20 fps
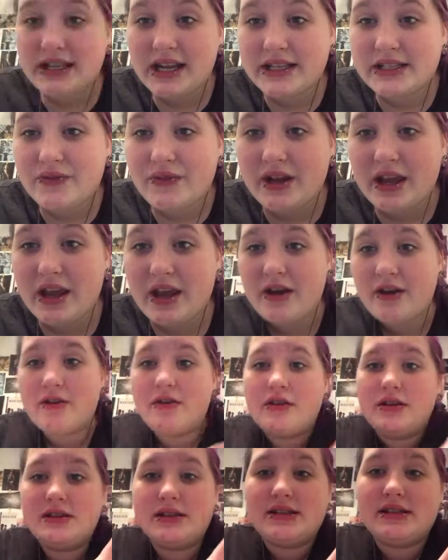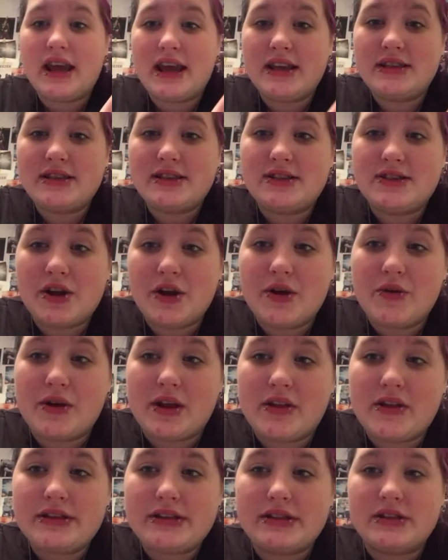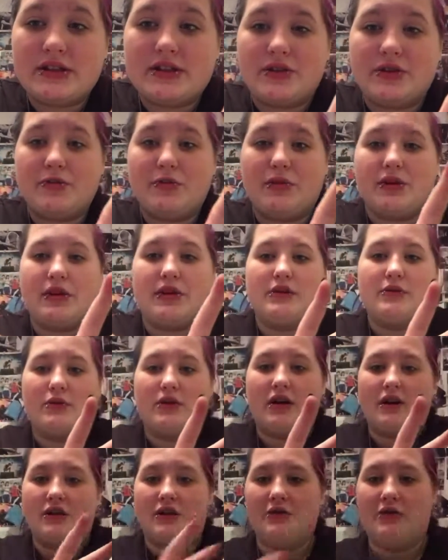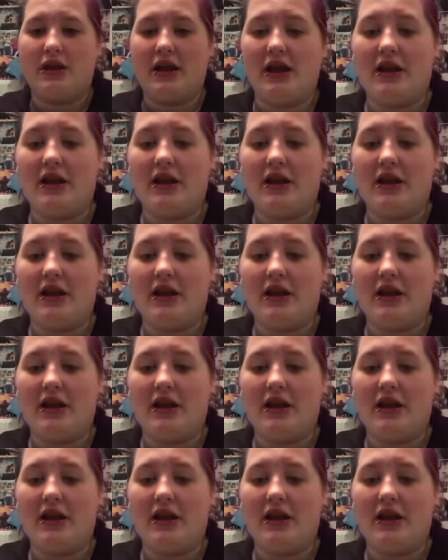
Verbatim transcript: Next video, stay stony. This is stupid. We're not doing